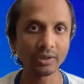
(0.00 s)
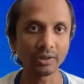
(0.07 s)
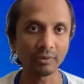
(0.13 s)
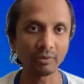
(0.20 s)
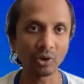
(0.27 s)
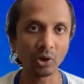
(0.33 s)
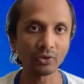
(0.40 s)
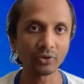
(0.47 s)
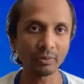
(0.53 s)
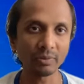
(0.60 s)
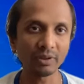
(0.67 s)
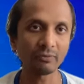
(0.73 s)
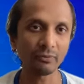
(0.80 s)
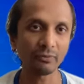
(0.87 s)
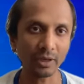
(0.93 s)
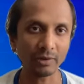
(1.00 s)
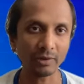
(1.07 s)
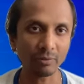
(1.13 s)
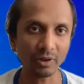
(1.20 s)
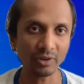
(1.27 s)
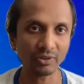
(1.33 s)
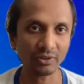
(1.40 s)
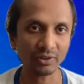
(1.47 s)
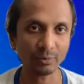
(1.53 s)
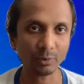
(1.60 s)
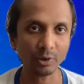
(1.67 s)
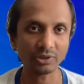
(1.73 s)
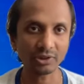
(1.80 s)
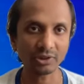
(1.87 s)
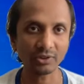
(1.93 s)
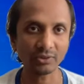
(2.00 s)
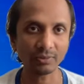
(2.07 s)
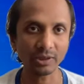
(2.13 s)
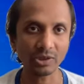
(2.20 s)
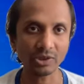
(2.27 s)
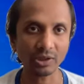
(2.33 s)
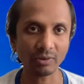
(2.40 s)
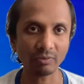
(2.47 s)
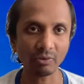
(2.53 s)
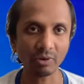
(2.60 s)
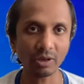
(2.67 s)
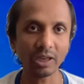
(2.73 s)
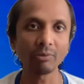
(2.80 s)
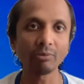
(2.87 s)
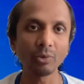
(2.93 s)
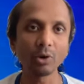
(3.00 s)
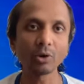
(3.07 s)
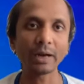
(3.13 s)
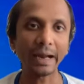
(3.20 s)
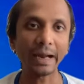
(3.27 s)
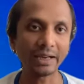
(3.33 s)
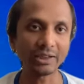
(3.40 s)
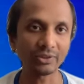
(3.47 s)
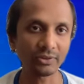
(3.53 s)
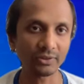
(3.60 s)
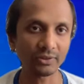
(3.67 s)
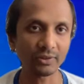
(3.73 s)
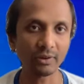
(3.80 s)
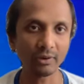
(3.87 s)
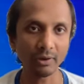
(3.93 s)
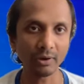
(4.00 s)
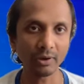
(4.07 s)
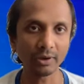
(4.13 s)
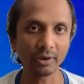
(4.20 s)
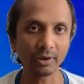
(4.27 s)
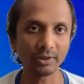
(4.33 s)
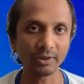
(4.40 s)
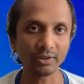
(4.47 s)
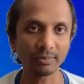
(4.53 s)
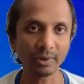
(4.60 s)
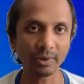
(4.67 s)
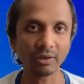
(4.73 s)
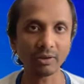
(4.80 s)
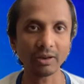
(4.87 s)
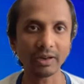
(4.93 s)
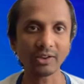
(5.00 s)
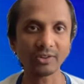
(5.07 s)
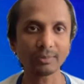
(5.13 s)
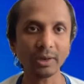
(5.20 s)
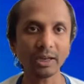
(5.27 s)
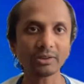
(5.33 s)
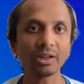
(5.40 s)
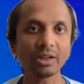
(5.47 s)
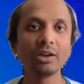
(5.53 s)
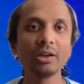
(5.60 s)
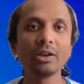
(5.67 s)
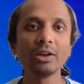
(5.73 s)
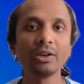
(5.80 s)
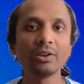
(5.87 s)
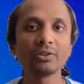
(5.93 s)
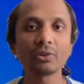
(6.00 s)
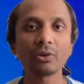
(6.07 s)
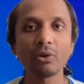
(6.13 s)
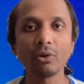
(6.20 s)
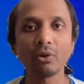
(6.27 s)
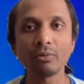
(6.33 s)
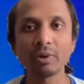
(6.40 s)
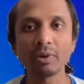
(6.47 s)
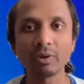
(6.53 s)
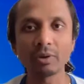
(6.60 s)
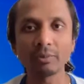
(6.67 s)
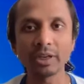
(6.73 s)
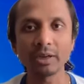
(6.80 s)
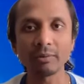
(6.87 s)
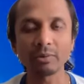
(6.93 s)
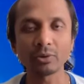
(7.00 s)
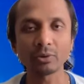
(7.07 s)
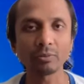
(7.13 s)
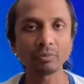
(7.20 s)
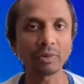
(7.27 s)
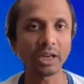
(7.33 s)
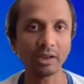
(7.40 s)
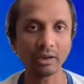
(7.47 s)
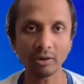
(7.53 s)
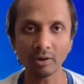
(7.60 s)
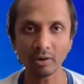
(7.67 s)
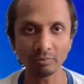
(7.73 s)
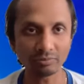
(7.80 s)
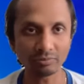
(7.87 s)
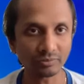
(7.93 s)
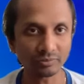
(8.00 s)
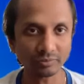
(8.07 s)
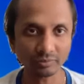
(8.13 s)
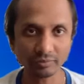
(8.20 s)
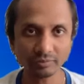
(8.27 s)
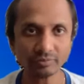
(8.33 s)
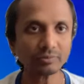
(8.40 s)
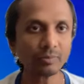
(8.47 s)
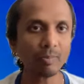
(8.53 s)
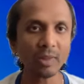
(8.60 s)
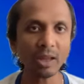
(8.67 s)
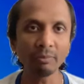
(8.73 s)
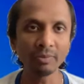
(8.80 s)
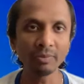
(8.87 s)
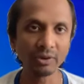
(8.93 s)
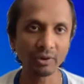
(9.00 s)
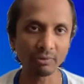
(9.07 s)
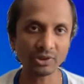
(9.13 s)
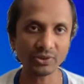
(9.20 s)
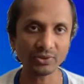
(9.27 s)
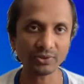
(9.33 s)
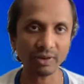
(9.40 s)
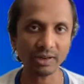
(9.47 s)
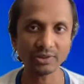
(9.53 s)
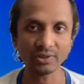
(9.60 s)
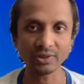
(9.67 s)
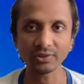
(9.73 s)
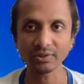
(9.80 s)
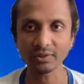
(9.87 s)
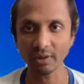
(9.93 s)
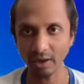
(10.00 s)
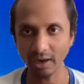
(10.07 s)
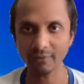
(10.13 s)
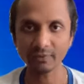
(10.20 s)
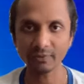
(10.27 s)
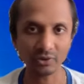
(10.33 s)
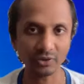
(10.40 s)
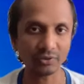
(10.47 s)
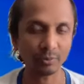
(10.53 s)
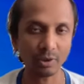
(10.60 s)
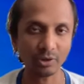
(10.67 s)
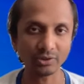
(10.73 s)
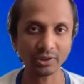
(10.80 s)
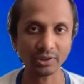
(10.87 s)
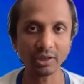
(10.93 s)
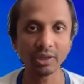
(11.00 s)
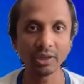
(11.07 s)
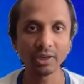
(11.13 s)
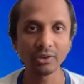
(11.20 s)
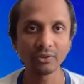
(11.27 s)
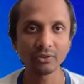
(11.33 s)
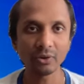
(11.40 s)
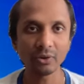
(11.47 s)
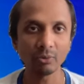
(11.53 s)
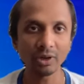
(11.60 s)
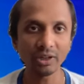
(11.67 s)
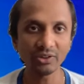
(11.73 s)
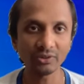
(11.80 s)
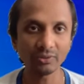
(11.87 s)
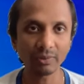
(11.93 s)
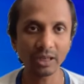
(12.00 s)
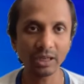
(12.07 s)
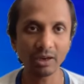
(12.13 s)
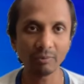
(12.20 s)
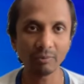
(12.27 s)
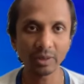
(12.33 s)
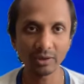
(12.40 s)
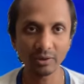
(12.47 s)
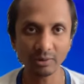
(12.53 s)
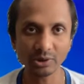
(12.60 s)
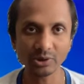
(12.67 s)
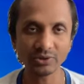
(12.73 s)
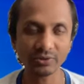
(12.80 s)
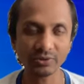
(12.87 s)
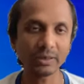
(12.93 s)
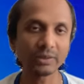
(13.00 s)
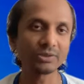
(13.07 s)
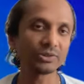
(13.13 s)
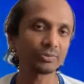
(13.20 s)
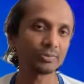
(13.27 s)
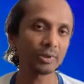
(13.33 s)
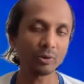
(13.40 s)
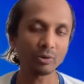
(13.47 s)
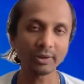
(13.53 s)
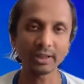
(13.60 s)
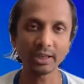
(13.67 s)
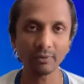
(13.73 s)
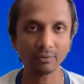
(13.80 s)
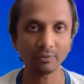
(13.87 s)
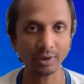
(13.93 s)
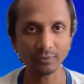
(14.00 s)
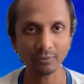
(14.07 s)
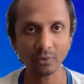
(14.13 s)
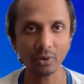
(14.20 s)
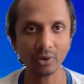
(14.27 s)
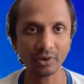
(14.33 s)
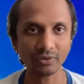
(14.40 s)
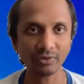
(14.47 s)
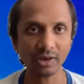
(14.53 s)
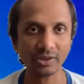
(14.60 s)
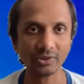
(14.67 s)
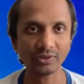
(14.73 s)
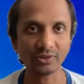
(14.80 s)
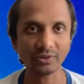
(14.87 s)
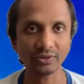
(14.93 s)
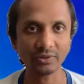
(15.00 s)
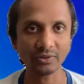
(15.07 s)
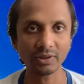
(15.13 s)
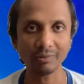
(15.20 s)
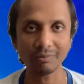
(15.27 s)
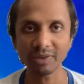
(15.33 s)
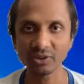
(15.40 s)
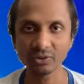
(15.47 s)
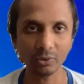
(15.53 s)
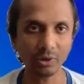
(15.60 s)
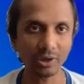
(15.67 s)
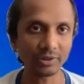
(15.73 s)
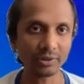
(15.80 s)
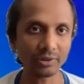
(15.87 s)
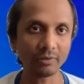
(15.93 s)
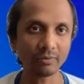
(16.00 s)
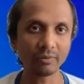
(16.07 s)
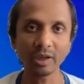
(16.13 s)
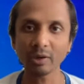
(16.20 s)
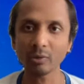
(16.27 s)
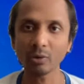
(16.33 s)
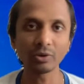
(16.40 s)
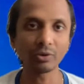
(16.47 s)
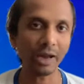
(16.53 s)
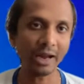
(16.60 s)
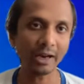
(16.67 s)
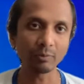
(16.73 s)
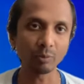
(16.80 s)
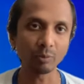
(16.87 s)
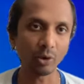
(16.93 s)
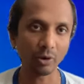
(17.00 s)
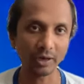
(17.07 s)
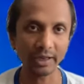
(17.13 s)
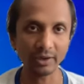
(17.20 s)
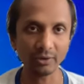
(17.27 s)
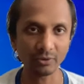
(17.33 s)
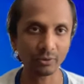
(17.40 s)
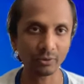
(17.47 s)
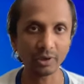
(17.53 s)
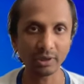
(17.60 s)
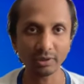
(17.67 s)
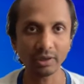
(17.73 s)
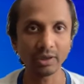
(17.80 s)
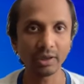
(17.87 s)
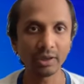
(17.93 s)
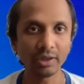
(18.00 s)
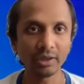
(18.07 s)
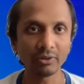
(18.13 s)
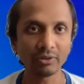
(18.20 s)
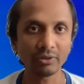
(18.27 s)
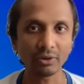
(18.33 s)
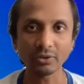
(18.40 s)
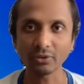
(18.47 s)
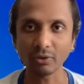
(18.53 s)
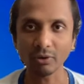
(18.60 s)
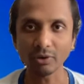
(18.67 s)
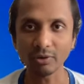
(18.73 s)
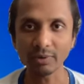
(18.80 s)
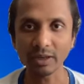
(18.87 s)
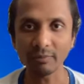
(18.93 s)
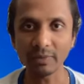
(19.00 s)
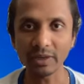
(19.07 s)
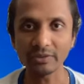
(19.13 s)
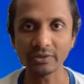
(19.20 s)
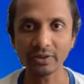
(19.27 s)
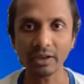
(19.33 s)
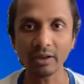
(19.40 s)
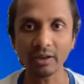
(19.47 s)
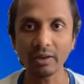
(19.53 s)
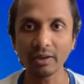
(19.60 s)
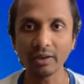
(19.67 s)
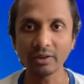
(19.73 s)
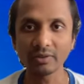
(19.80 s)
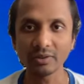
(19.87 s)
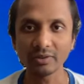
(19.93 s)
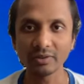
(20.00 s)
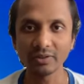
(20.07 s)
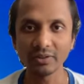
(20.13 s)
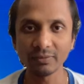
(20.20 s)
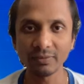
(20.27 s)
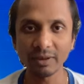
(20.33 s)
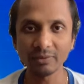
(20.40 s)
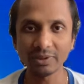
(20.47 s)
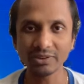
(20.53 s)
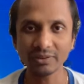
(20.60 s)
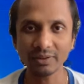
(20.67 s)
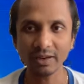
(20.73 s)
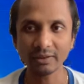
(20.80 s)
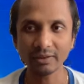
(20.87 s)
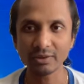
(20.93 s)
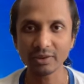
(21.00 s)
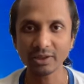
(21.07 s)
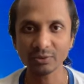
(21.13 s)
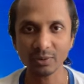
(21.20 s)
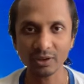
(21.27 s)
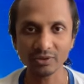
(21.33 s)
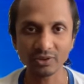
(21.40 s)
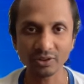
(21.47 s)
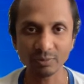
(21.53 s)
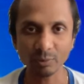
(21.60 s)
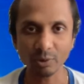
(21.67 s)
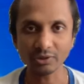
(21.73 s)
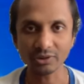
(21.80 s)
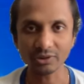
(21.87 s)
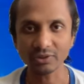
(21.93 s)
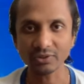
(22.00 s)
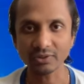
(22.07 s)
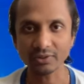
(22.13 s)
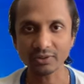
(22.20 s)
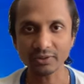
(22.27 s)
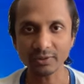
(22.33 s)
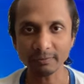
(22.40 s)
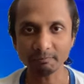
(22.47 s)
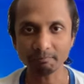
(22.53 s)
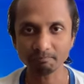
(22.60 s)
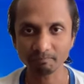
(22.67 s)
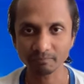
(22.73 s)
they will also be free once this project is finished, and we will have more hands on this particular aspect. So we will be able to make mean reversion strategies after this project. So once we have mean reversion strategies, we already have trend following strategies. They mix together. We are going to add more layers to it. So it's going to be amazing. So this is where we stand as far as this project is concerned.